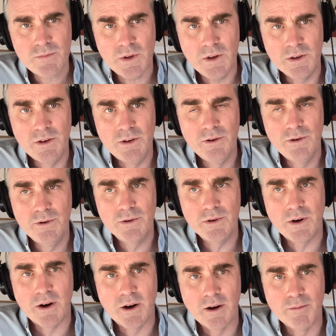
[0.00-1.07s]
you
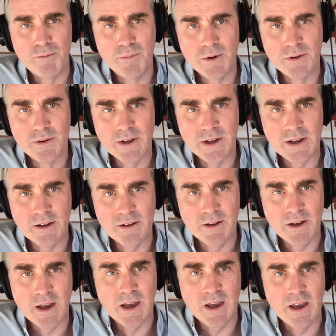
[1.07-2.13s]
are building
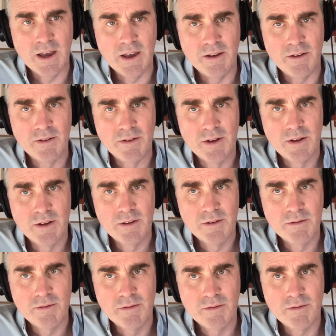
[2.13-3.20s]
a
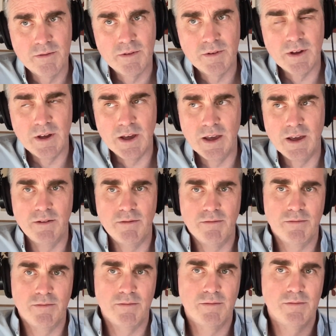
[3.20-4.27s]
a
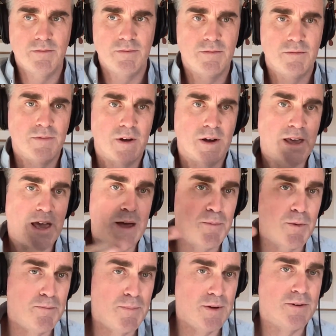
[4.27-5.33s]
a
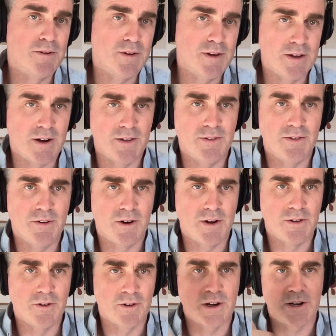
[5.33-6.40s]
capability on on
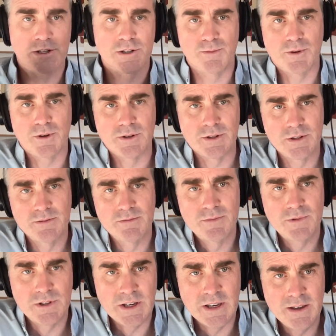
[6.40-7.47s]
your customer's right.
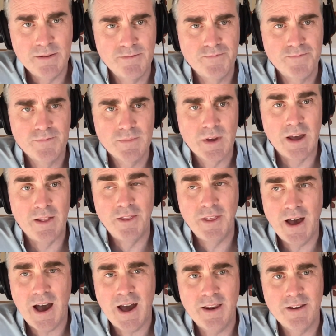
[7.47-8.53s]
team and
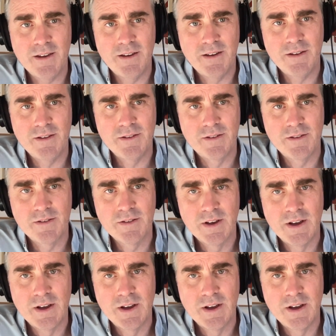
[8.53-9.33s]
that is